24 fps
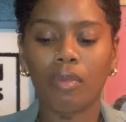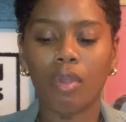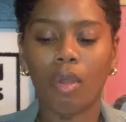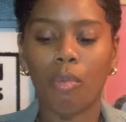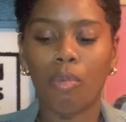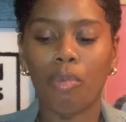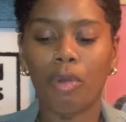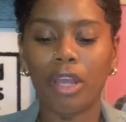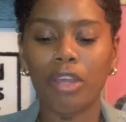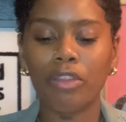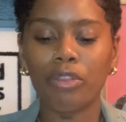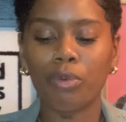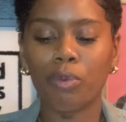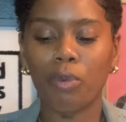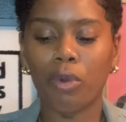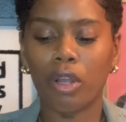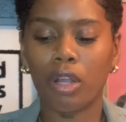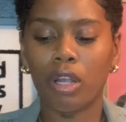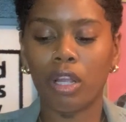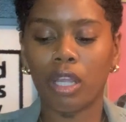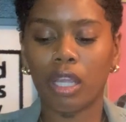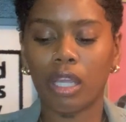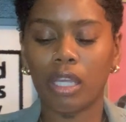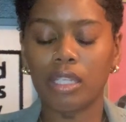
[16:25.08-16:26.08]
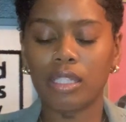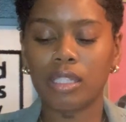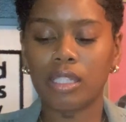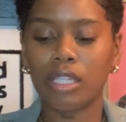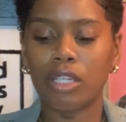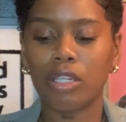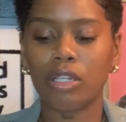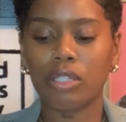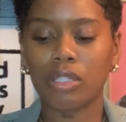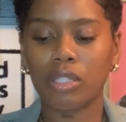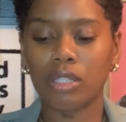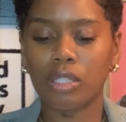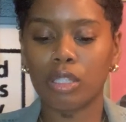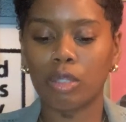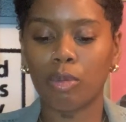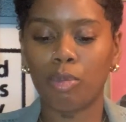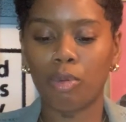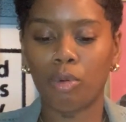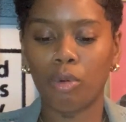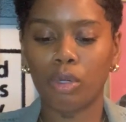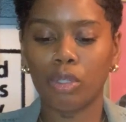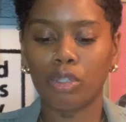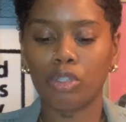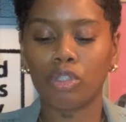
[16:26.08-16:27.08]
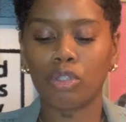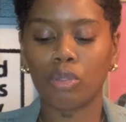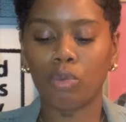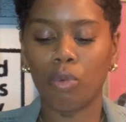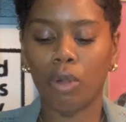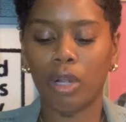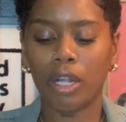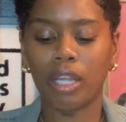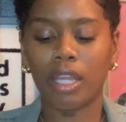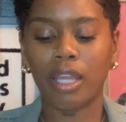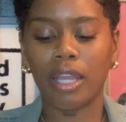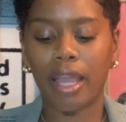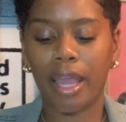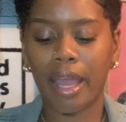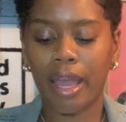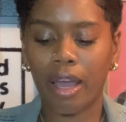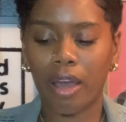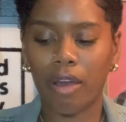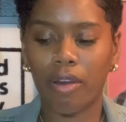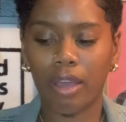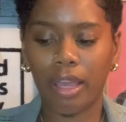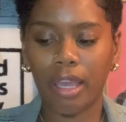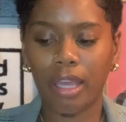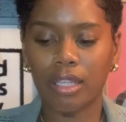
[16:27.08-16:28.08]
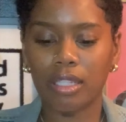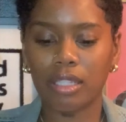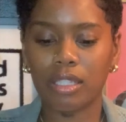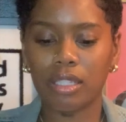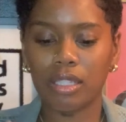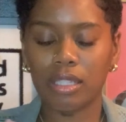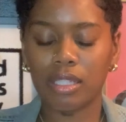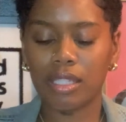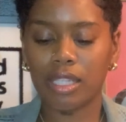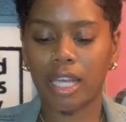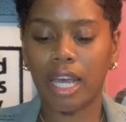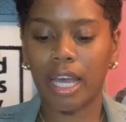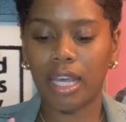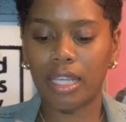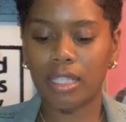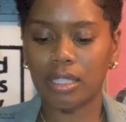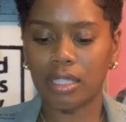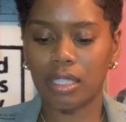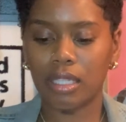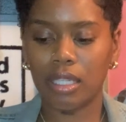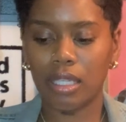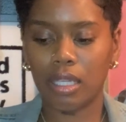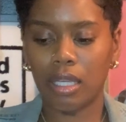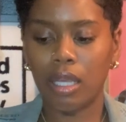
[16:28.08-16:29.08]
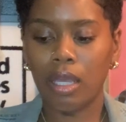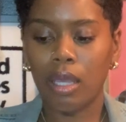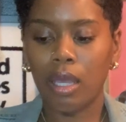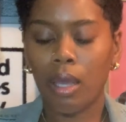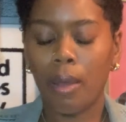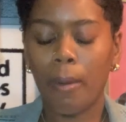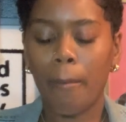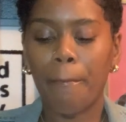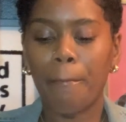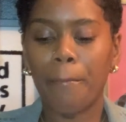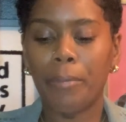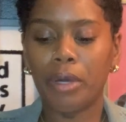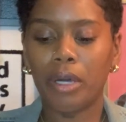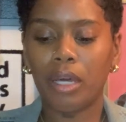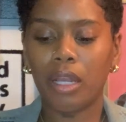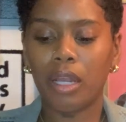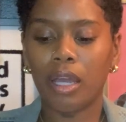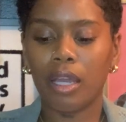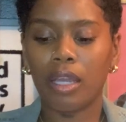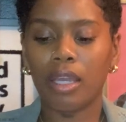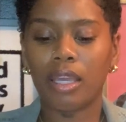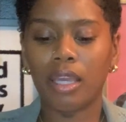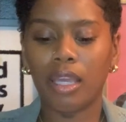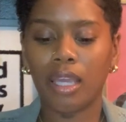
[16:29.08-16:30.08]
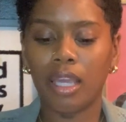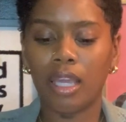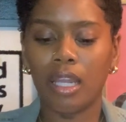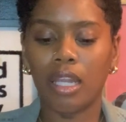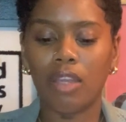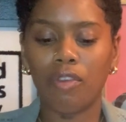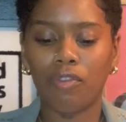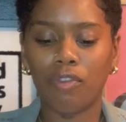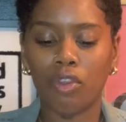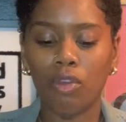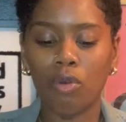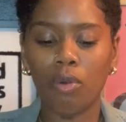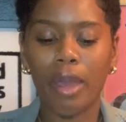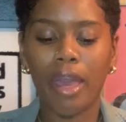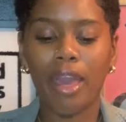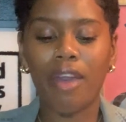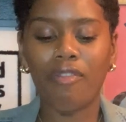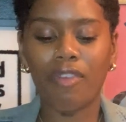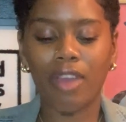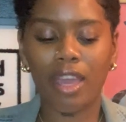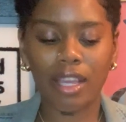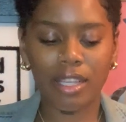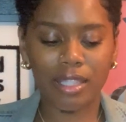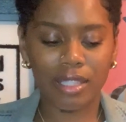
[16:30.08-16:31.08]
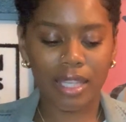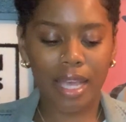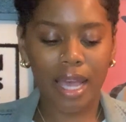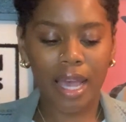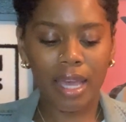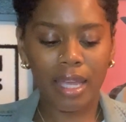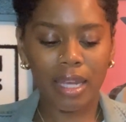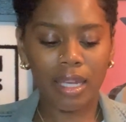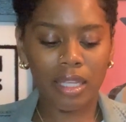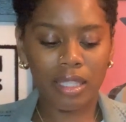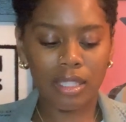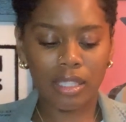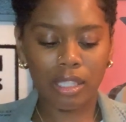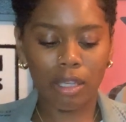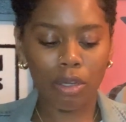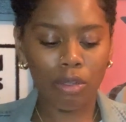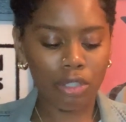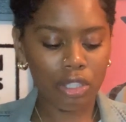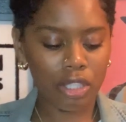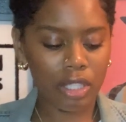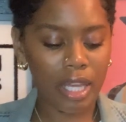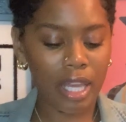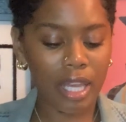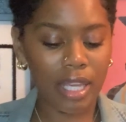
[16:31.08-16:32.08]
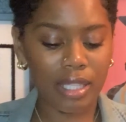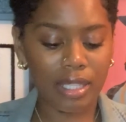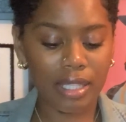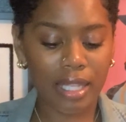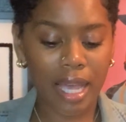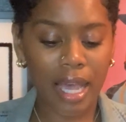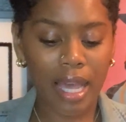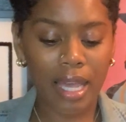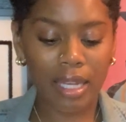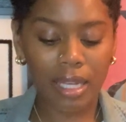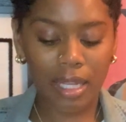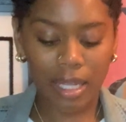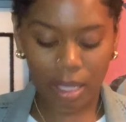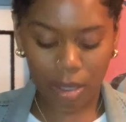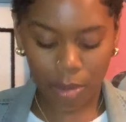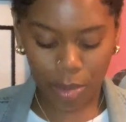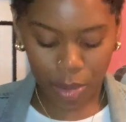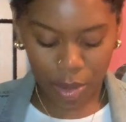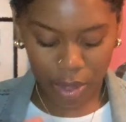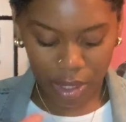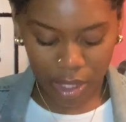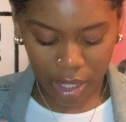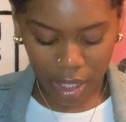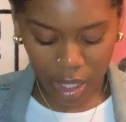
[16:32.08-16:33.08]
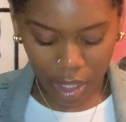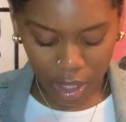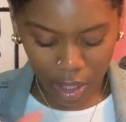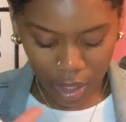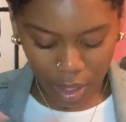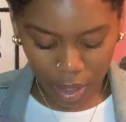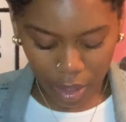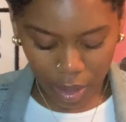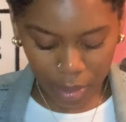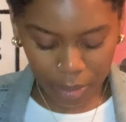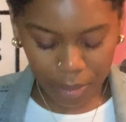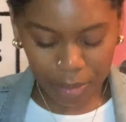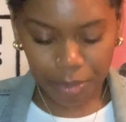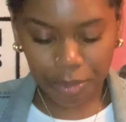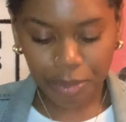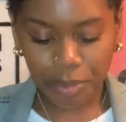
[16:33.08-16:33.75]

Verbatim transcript: breath work is here to support you working out, exercising. But again, if you have anxiety, social anxiety in particular,